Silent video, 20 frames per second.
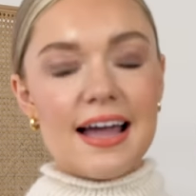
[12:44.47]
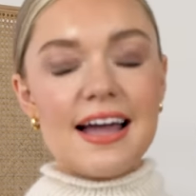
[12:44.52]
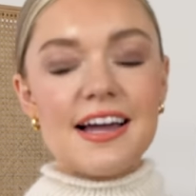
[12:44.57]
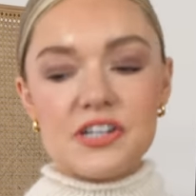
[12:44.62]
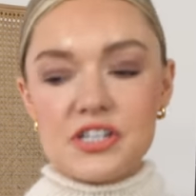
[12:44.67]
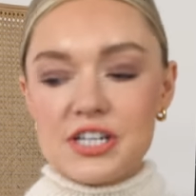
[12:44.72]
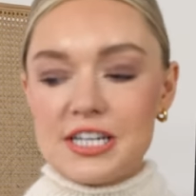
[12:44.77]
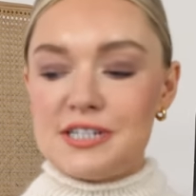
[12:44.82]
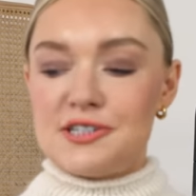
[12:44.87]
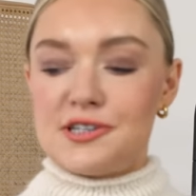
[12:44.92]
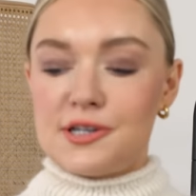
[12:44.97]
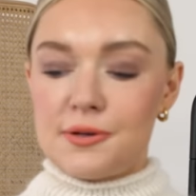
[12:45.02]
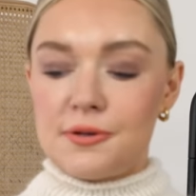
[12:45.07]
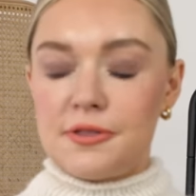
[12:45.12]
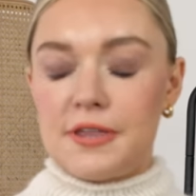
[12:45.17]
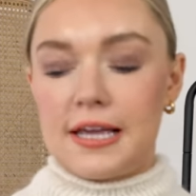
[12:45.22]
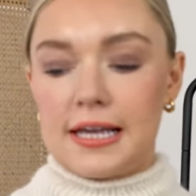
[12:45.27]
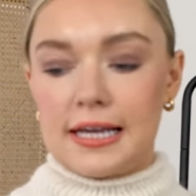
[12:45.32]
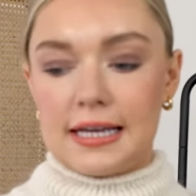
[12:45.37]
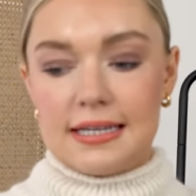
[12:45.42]
I actually do
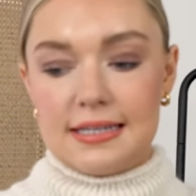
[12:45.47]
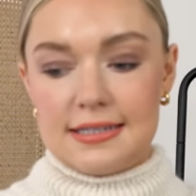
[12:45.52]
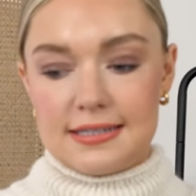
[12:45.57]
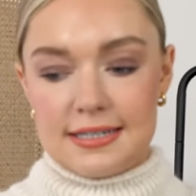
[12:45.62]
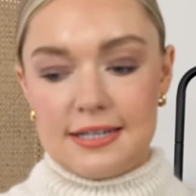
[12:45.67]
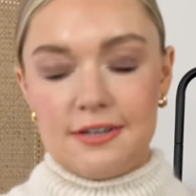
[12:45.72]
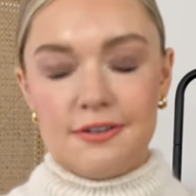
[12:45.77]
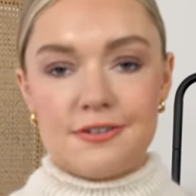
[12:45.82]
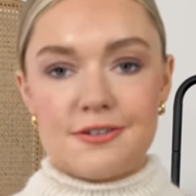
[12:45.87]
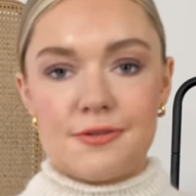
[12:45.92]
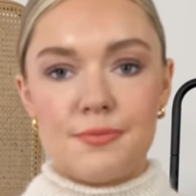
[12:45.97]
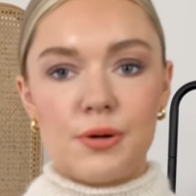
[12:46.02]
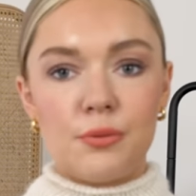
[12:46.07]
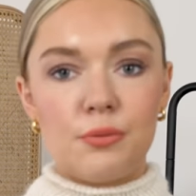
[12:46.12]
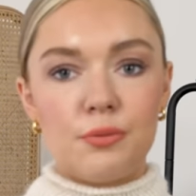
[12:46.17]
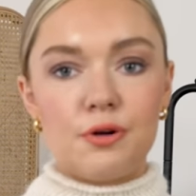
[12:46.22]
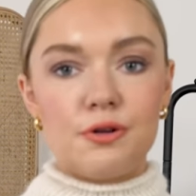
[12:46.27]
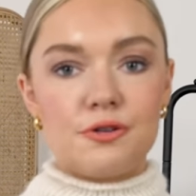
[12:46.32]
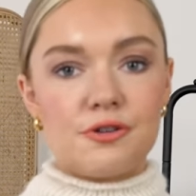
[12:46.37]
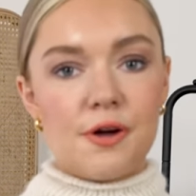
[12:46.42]
think it is the
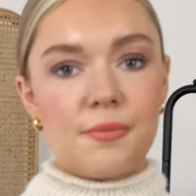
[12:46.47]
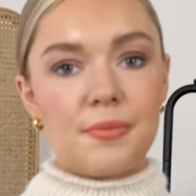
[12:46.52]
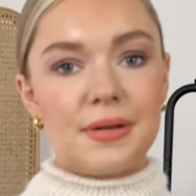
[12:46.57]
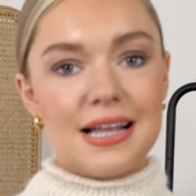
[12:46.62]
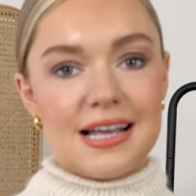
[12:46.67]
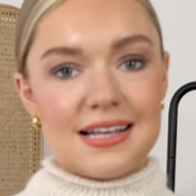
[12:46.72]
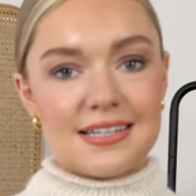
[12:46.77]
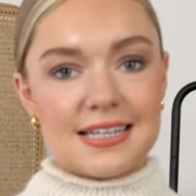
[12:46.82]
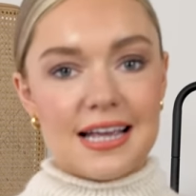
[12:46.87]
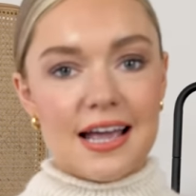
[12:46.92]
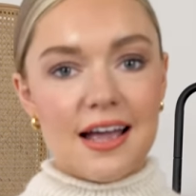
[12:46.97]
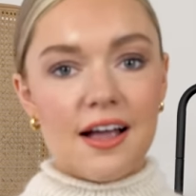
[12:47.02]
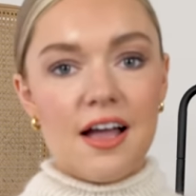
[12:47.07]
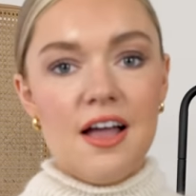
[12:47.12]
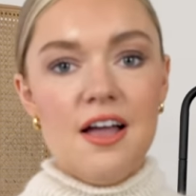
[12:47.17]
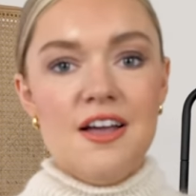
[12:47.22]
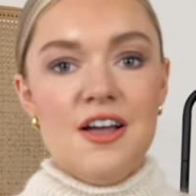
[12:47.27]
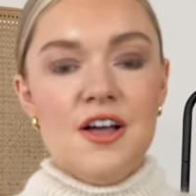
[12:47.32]
ultimate wardrobe classic,